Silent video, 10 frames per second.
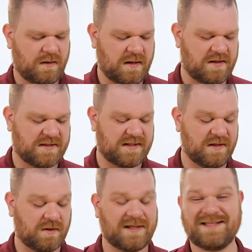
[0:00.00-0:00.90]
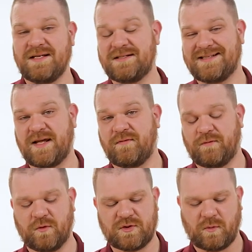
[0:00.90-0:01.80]
Now the steel on these is a
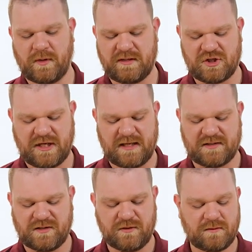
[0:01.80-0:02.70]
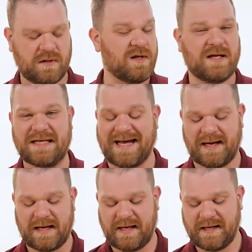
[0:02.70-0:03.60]
420J2,
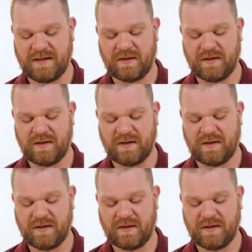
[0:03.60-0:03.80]
not high end